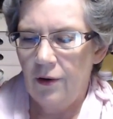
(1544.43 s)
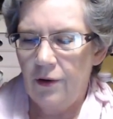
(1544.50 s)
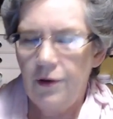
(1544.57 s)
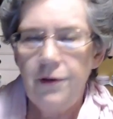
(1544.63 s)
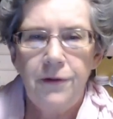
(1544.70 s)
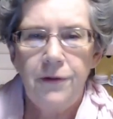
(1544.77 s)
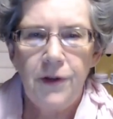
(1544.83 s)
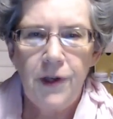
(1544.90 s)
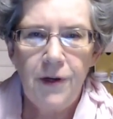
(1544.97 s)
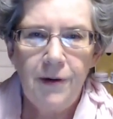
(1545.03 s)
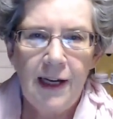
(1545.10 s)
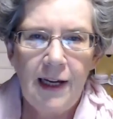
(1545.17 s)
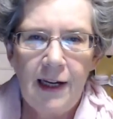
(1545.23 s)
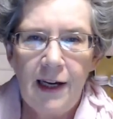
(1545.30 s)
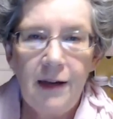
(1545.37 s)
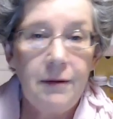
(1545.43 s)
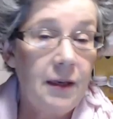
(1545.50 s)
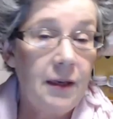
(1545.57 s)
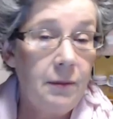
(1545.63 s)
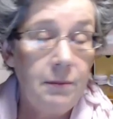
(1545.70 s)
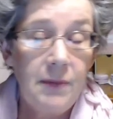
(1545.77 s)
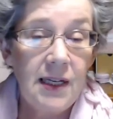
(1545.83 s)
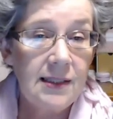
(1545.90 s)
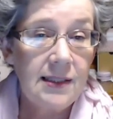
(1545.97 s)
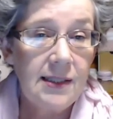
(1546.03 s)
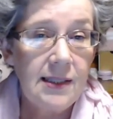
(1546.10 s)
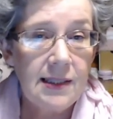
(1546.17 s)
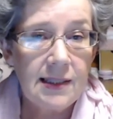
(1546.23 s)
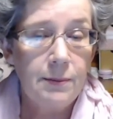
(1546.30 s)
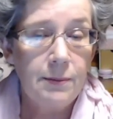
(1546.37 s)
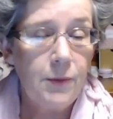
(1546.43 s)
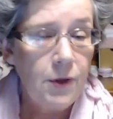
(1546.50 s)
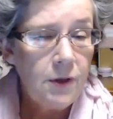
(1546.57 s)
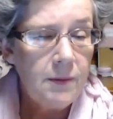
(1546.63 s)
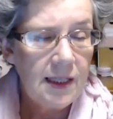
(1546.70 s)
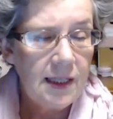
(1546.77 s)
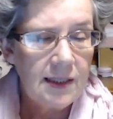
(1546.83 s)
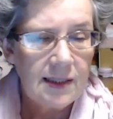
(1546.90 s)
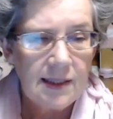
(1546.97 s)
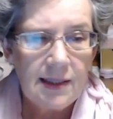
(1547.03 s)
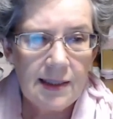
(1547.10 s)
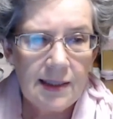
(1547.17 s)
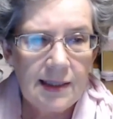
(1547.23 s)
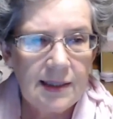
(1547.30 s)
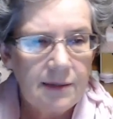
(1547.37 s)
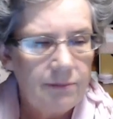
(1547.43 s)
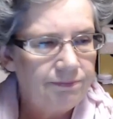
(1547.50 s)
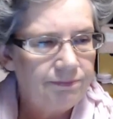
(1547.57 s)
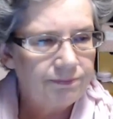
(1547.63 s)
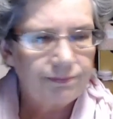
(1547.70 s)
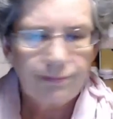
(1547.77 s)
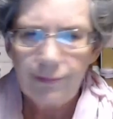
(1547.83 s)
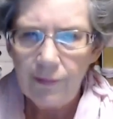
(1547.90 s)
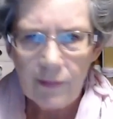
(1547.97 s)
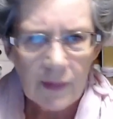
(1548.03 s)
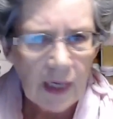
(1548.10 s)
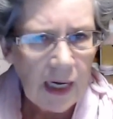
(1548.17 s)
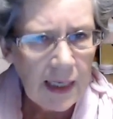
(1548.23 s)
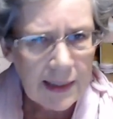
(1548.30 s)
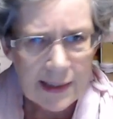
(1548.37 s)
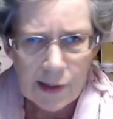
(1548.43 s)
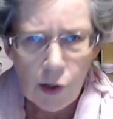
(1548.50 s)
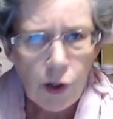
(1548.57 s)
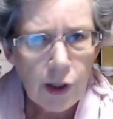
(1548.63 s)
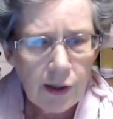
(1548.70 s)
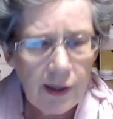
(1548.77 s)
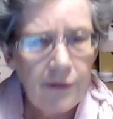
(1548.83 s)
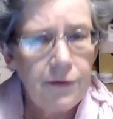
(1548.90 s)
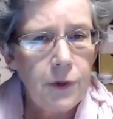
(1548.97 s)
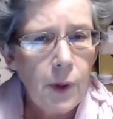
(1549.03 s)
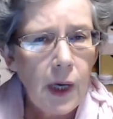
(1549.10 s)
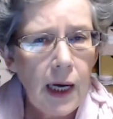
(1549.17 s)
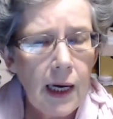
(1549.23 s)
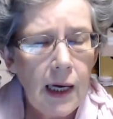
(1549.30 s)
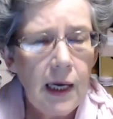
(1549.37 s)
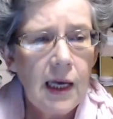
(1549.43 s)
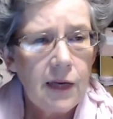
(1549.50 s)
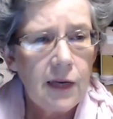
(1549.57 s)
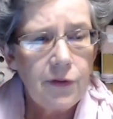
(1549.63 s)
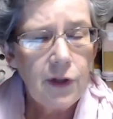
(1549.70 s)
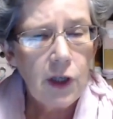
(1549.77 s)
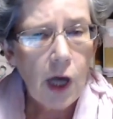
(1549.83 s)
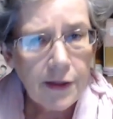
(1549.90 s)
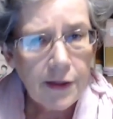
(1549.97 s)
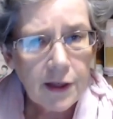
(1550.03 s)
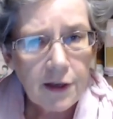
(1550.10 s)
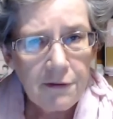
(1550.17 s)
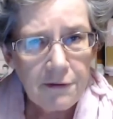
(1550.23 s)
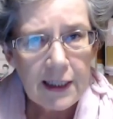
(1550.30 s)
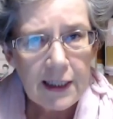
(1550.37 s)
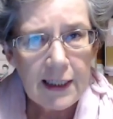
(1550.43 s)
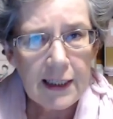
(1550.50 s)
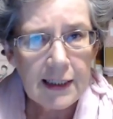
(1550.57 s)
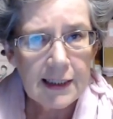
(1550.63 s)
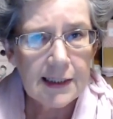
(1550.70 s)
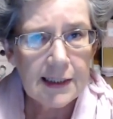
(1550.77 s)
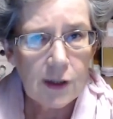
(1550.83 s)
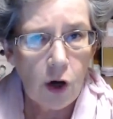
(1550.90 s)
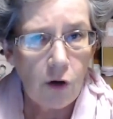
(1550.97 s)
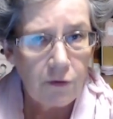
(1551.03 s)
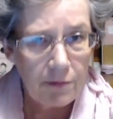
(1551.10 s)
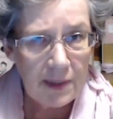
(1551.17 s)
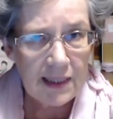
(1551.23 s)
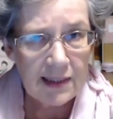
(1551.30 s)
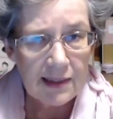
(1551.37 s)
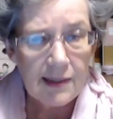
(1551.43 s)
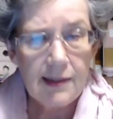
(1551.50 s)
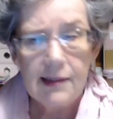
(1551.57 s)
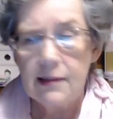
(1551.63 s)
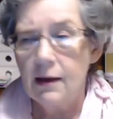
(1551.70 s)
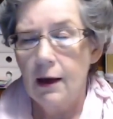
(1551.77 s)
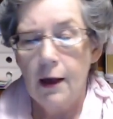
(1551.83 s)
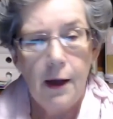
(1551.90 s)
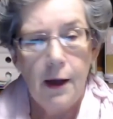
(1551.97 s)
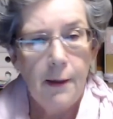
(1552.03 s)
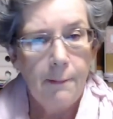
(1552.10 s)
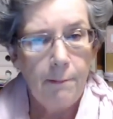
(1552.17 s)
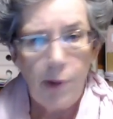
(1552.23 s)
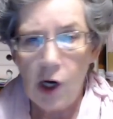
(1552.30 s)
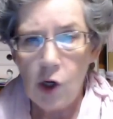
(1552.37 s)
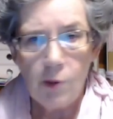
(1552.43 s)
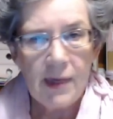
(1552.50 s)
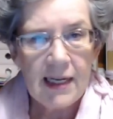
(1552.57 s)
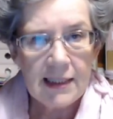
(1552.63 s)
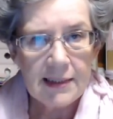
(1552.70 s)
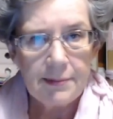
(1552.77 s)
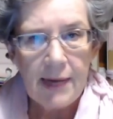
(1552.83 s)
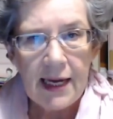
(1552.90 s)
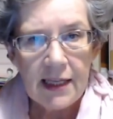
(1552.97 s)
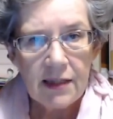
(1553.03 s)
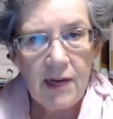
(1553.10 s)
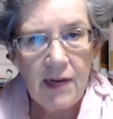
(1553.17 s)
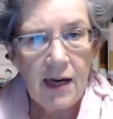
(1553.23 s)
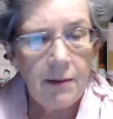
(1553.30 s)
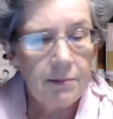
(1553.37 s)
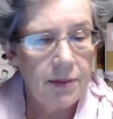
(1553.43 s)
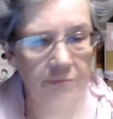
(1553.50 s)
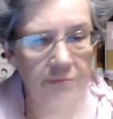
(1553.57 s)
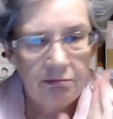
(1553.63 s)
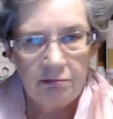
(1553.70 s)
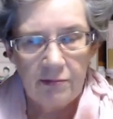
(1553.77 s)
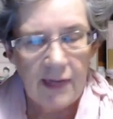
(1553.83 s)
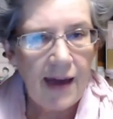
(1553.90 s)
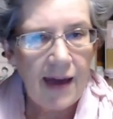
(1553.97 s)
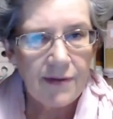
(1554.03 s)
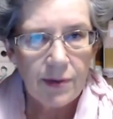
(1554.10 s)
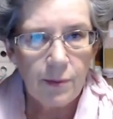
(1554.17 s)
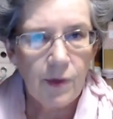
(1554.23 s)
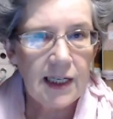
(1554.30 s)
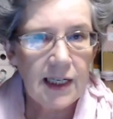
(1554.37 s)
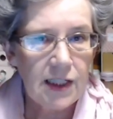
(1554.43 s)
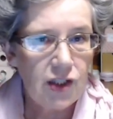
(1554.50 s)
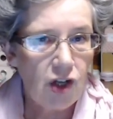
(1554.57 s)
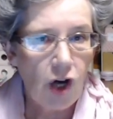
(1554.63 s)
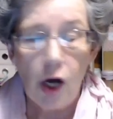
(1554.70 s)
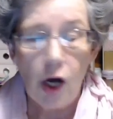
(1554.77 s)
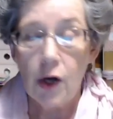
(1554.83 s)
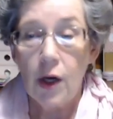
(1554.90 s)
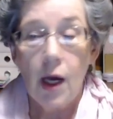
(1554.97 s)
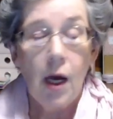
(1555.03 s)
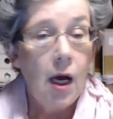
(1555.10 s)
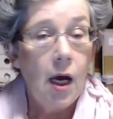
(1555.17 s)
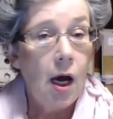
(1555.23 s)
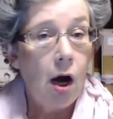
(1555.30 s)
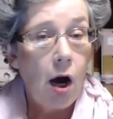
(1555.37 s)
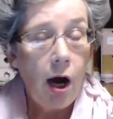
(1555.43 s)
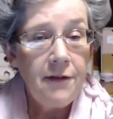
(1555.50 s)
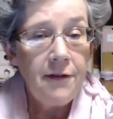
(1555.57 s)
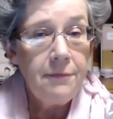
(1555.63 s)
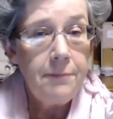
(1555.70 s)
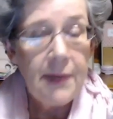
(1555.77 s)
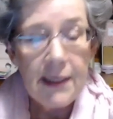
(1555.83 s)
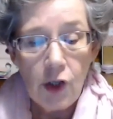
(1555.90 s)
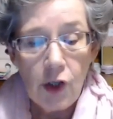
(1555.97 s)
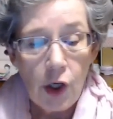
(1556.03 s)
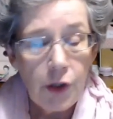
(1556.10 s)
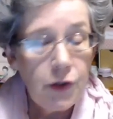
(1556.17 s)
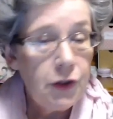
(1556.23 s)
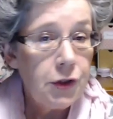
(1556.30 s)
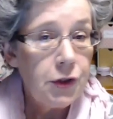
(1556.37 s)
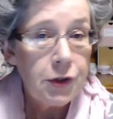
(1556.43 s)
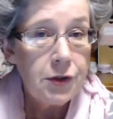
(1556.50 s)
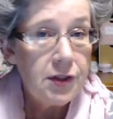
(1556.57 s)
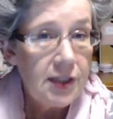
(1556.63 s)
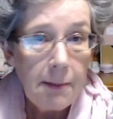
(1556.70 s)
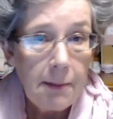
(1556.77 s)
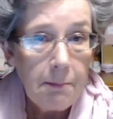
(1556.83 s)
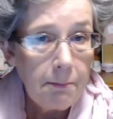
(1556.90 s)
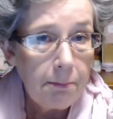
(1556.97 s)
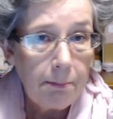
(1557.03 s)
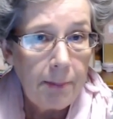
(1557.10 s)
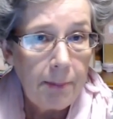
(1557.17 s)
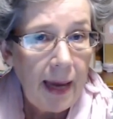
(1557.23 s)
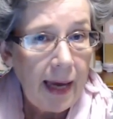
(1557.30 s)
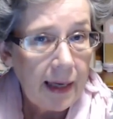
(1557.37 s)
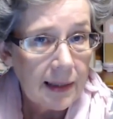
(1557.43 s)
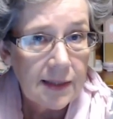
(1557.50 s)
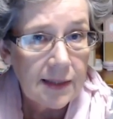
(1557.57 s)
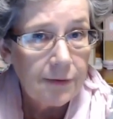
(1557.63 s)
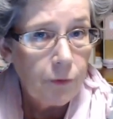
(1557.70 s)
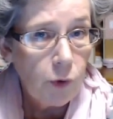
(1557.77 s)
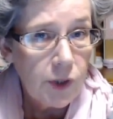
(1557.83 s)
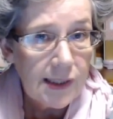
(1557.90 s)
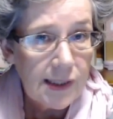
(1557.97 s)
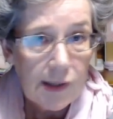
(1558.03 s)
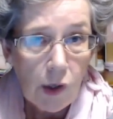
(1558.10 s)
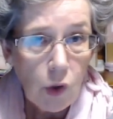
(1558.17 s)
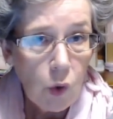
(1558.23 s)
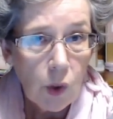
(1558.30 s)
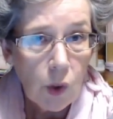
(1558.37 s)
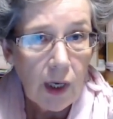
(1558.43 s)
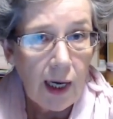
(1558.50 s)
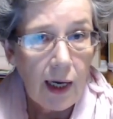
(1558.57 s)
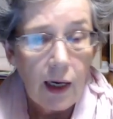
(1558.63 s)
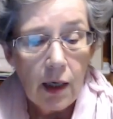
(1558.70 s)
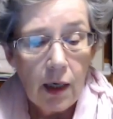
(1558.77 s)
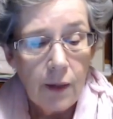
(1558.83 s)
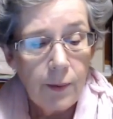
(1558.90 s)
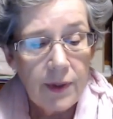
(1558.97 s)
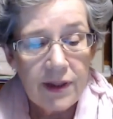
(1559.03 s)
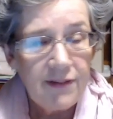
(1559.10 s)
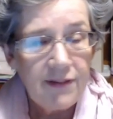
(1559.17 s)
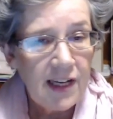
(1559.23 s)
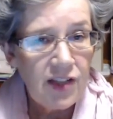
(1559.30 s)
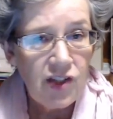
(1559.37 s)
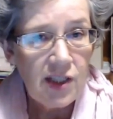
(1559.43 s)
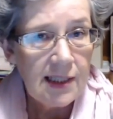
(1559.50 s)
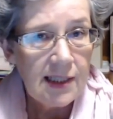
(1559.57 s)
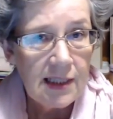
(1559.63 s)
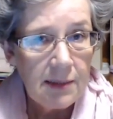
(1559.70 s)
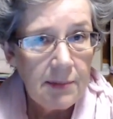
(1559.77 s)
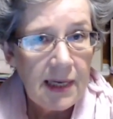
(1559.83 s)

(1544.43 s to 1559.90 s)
Good for you, Annette. Now, moo mixers are so, if you like the convenience of mixers, by all means, make them up and have them ready to go. I've been known to do dump packs for the slow cooker with the veggies and the